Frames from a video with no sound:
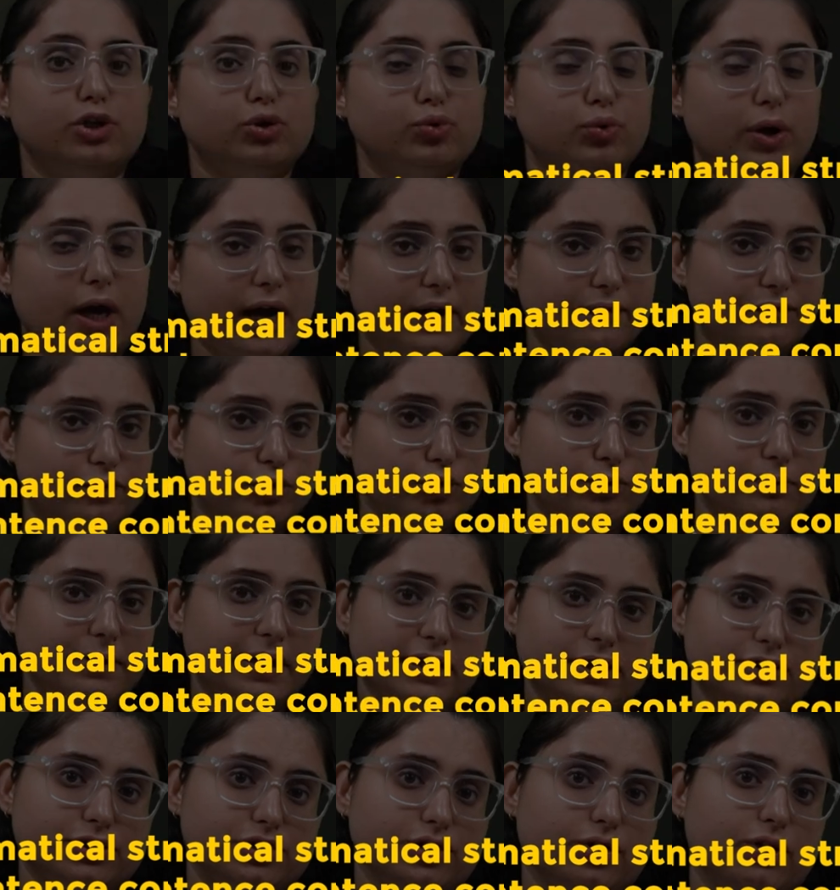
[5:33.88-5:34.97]
You have to
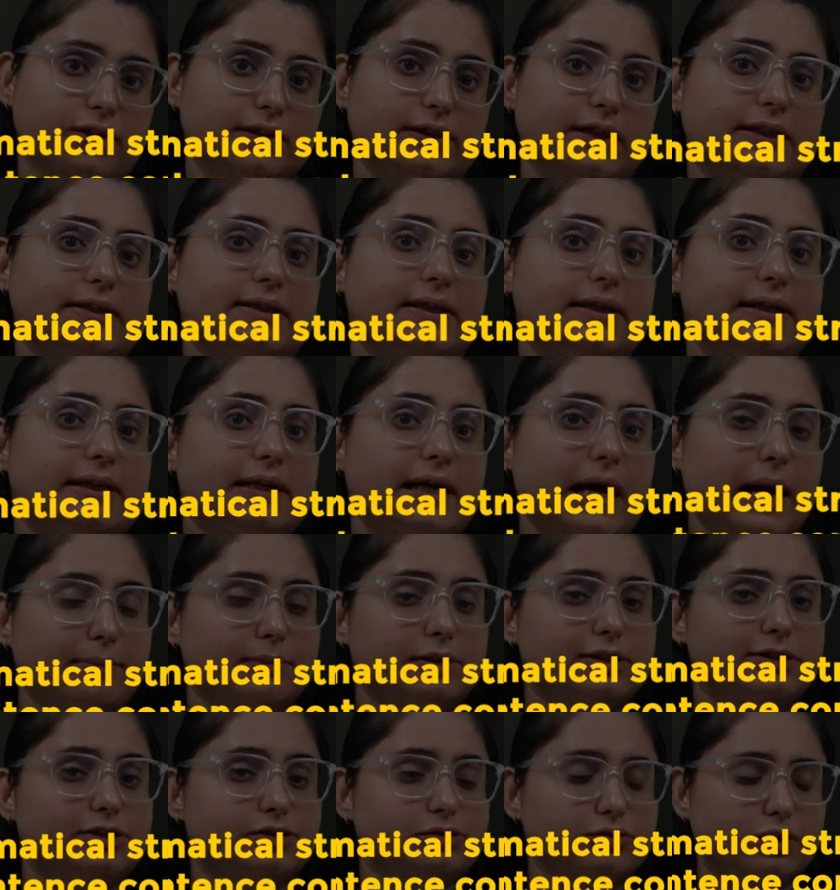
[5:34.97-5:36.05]
make sure that the
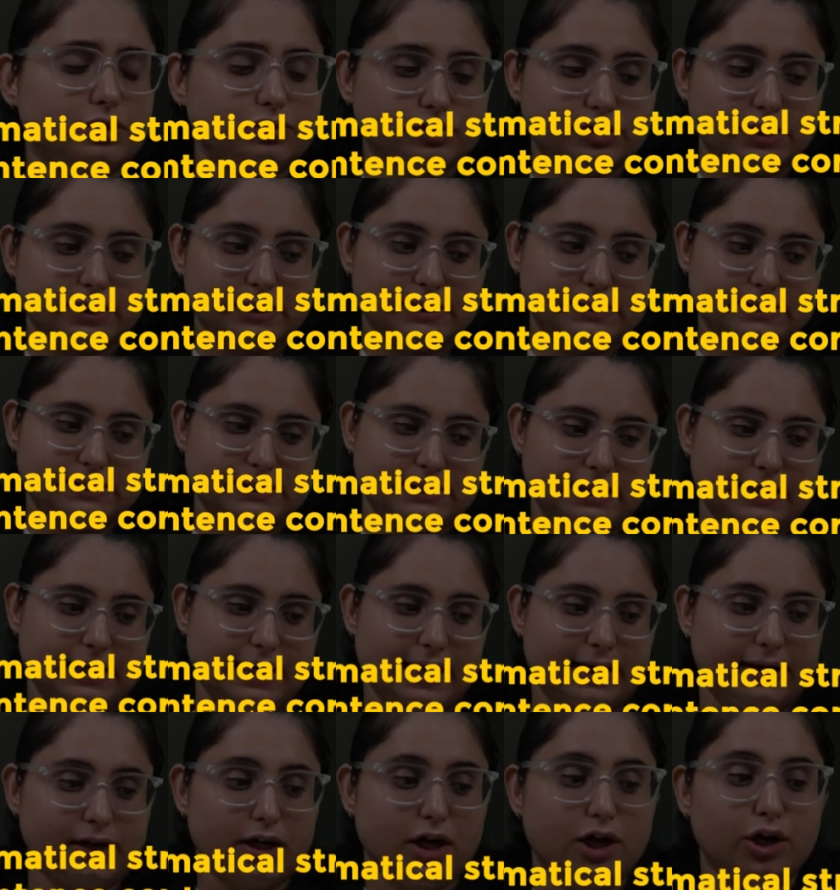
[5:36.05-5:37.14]
grammar structure is
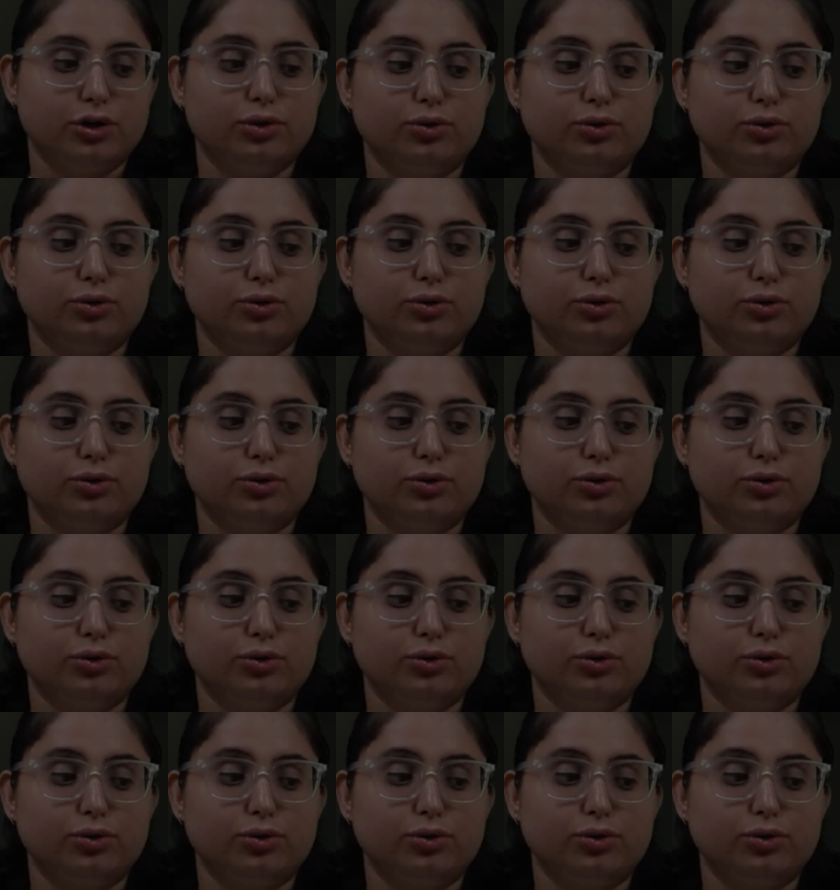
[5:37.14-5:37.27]
correct.